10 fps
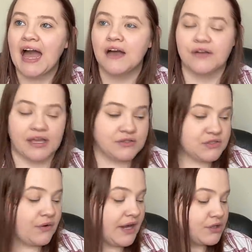Okay,
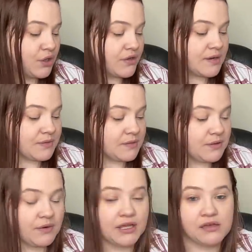so I know that I'm going to be
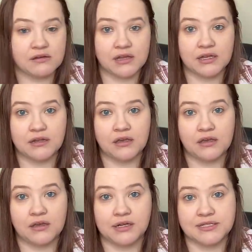working on
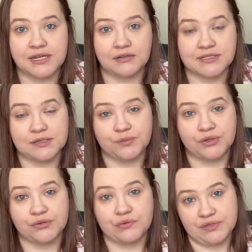Haunted House
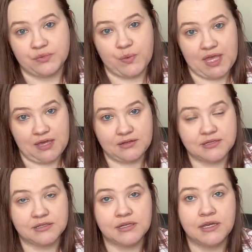Sampler through this
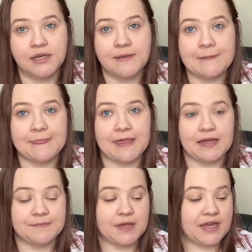weekend.
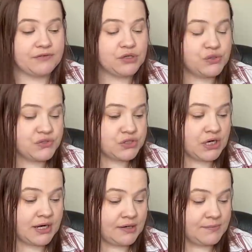Um, I have a new
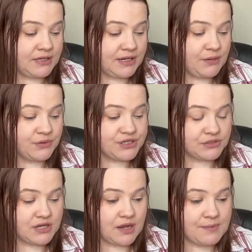start on Monday, which I'll
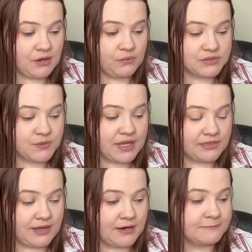talk about once we get
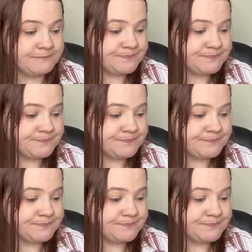there.